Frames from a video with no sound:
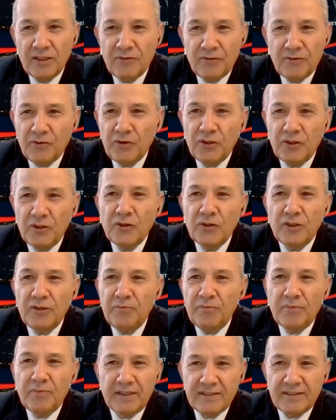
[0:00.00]
If we
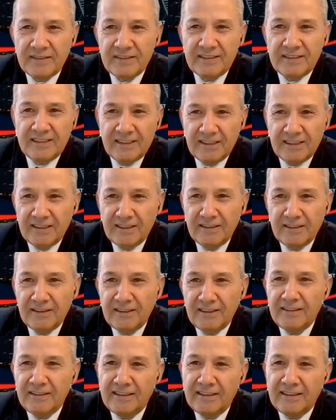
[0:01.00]
don't invest
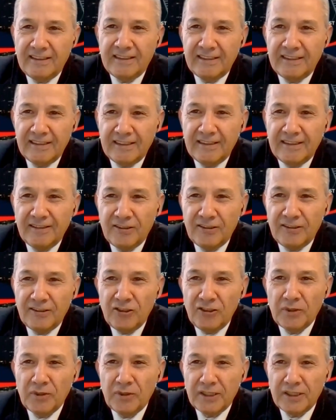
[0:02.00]
in
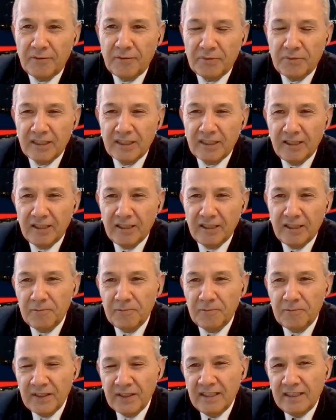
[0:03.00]
human
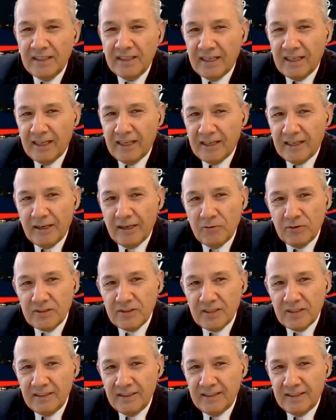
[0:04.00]
capital,
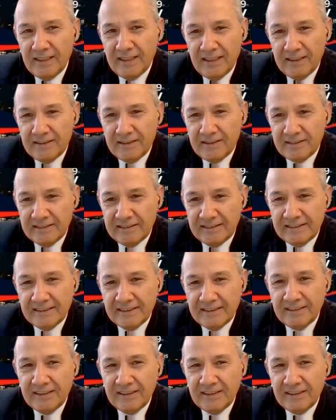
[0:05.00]
I would say that